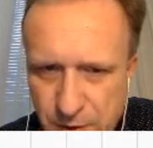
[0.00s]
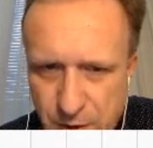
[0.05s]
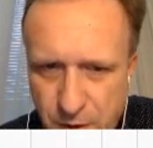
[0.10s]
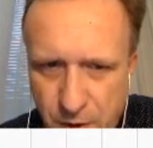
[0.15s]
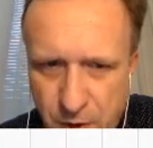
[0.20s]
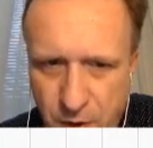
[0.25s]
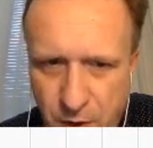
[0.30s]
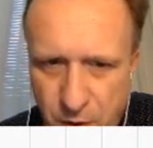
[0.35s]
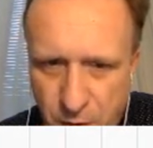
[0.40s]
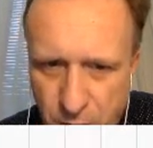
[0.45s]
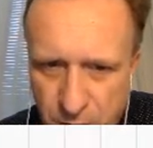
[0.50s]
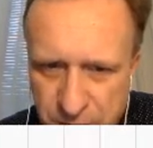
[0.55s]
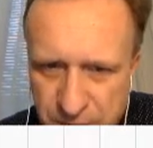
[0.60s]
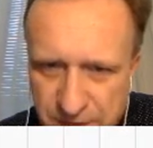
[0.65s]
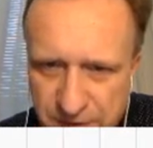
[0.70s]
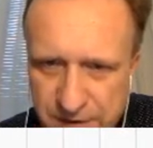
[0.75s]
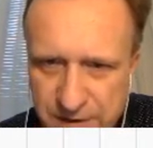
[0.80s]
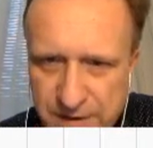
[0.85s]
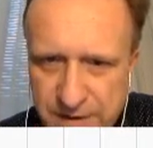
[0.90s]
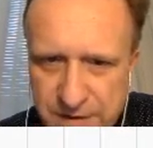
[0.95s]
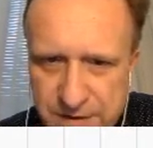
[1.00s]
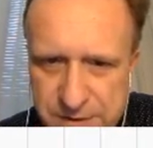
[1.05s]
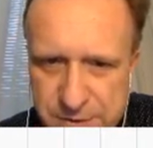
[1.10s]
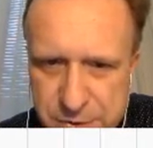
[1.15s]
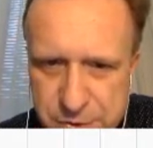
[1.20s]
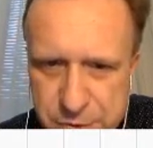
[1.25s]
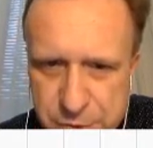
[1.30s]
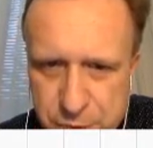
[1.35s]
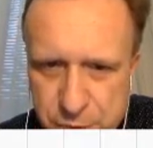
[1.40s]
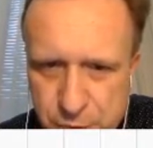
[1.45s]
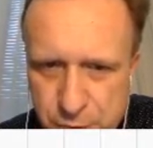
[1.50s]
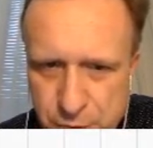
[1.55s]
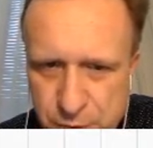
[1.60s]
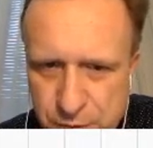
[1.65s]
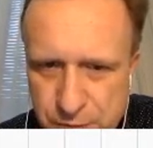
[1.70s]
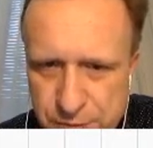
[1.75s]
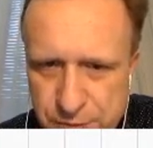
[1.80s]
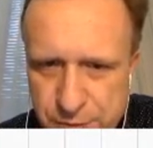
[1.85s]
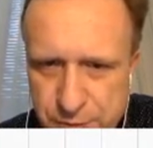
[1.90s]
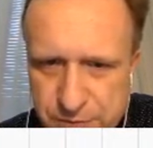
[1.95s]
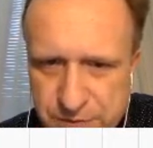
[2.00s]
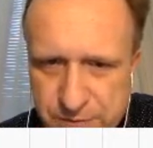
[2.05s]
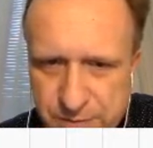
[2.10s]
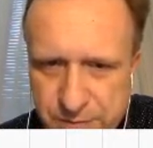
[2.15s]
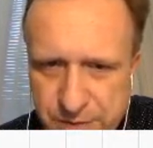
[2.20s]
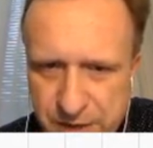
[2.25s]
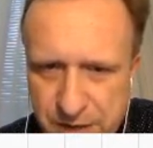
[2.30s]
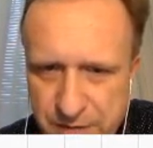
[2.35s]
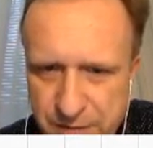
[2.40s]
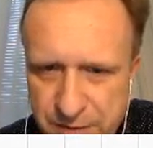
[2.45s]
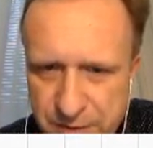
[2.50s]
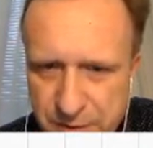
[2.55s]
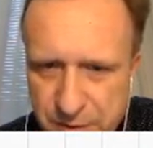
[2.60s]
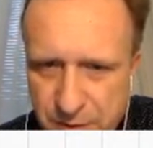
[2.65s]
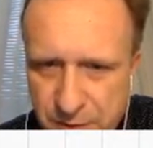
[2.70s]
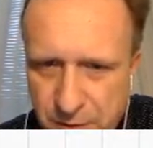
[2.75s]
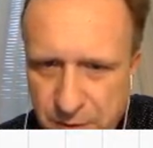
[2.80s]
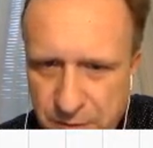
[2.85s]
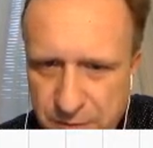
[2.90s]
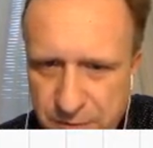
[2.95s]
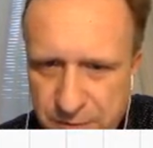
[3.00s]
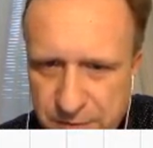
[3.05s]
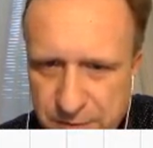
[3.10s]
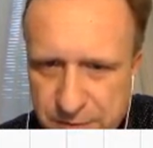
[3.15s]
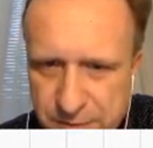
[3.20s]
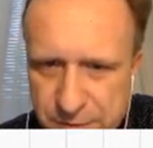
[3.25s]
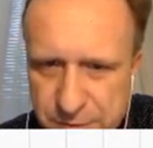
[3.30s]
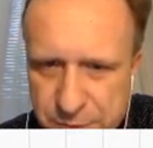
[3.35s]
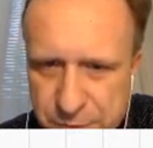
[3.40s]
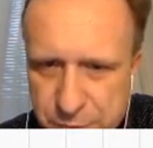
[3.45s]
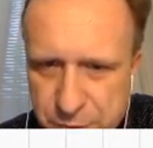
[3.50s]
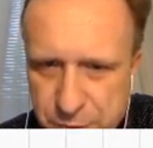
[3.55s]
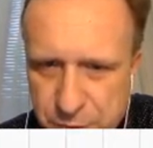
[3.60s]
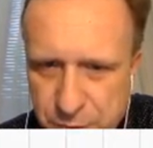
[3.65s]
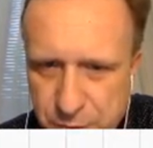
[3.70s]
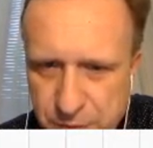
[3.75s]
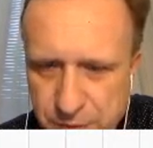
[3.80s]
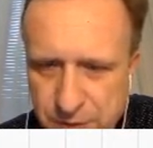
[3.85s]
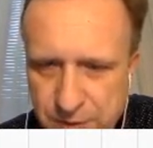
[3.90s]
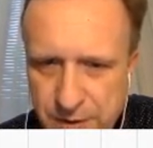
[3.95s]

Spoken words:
of 2 to the power of 2.